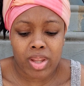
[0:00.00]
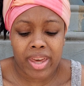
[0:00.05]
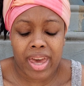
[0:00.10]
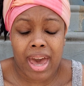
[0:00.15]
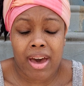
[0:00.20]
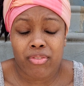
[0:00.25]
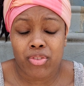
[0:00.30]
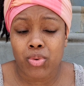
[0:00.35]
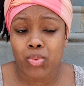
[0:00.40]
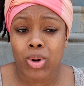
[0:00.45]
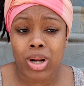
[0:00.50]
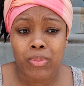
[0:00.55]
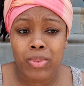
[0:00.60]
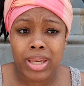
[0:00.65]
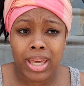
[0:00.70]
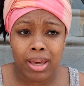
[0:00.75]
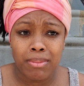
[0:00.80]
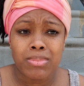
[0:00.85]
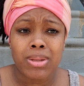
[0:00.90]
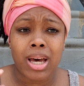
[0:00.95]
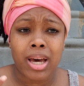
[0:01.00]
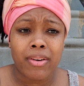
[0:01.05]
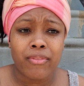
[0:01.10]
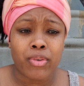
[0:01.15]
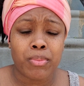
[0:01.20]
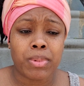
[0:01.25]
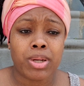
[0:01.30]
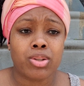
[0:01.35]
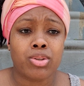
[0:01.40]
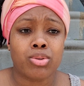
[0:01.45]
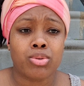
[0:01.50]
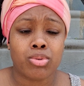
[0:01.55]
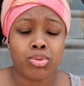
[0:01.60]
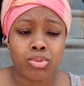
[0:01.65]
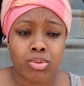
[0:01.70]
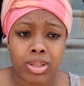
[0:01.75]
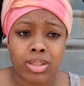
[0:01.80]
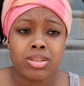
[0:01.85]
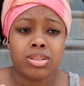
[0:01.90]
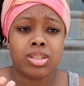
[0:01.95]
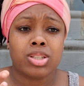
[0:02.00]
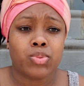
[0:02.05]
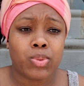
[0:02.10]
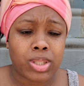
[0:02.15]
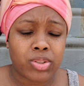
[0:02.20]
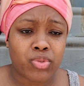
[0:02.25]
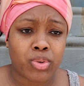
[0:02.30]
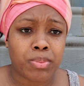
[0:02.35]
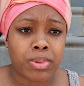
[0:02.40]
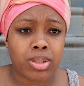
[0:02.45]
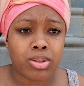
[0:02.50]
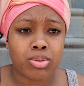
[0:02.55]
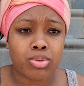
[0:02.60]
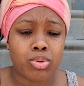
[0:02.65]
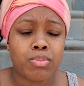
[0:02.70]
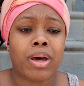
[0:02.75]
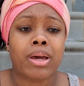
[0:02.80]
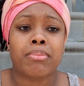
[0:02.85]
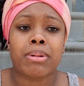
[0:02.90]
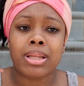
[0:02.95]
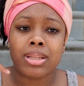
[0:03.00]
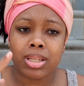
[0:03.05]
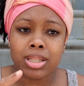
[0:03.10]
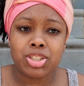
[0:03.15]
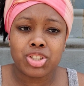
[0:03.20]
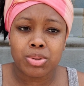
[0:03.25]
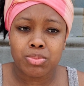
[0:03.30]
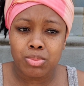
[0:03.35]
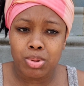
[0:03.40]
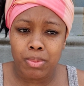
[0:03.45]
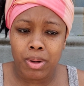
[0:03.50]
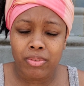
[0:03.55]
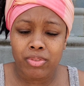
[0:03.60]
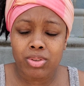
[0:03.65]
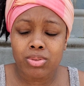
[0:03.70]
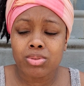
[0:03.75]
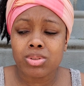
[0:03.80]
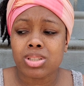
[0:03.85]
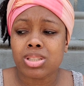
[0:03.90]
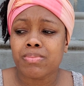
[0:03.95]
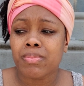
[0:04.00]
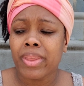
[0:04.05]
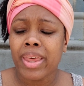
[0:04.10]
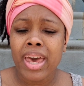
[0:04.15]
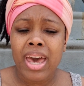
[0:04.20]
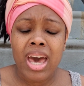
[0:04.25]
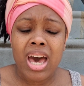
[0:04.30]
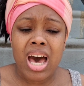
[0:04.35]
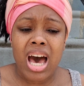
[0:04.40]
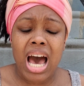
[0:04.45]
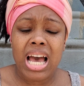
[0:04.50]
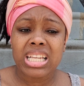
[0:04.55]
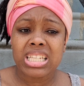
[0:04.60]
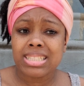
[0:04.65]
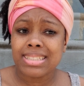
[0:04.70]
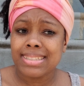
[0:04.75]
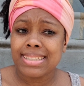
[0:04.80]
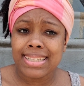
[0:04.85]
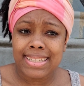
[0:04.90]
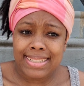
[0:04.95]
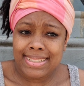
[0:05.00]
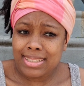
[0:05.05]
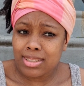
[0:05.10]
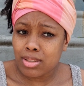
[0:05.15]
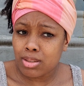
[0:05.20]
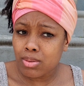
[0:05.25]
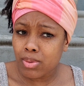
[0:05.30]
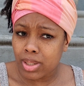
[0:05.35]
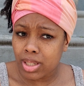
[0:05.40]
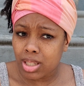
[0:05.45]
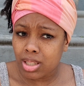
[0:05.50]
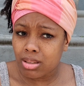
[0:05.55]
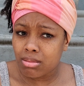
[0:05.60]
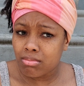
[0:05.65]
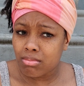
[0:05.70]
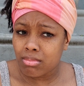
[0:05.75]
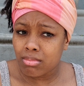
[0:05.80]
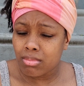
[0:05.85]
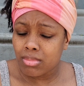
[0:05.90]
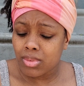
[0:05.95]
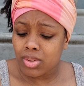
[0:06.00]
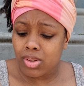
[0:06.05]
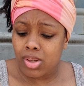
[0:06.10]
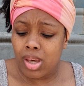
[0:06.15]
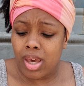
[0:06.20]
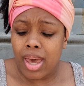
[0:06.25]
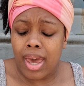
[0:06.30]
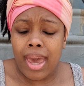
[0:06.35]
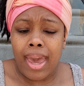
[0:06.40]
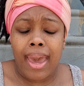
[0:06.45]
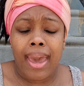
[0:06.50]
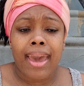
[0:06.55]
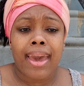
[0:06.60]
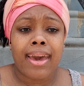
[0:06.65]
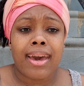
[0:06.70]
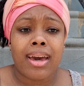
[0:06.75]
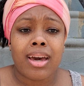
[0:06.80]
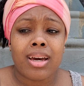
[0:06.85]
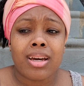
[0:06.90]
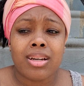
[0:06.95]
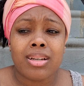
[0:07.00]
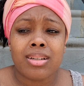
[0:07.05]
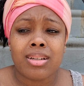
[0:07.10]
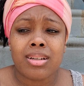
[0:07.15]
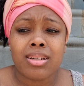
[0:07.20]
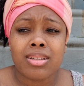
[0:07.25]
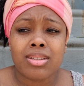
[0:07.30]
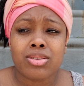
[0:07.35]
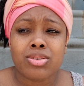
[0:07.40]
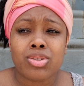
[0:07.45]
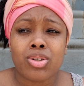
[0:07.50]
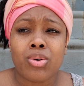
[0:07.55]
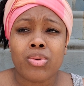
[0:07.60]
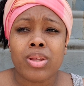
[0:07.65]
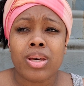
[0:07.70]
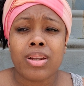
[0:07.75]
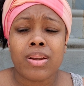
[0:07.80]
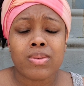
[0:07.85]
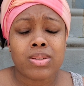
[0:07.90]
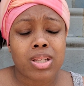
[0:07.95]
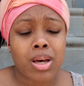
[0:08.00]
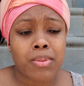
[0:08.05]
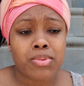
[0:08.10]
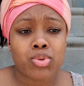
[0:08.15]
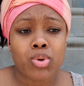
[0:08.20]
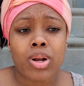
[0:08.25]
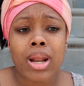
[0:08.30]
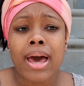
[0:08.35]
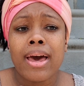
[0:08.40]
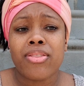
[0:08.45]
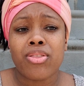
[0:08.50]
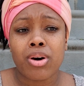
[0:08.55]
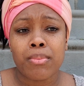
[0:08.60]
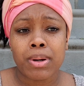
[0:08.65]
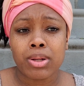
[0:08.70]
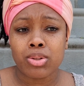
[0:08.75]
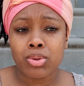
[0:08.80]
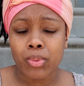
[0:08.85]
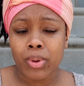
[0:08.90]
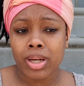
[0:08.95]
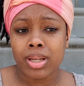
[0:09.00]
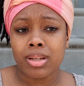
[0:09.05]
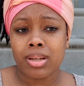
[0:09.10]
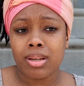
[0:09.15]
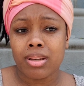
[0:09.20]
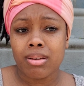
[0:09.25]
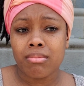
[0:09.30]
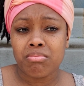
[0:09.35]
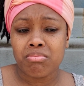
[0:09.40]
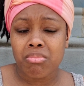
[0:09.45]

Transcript: after when it came time for me to do in 6 weeks for me to do my touch up to my roots, I just didn't do it. And so then as time was going, I had thought about doing it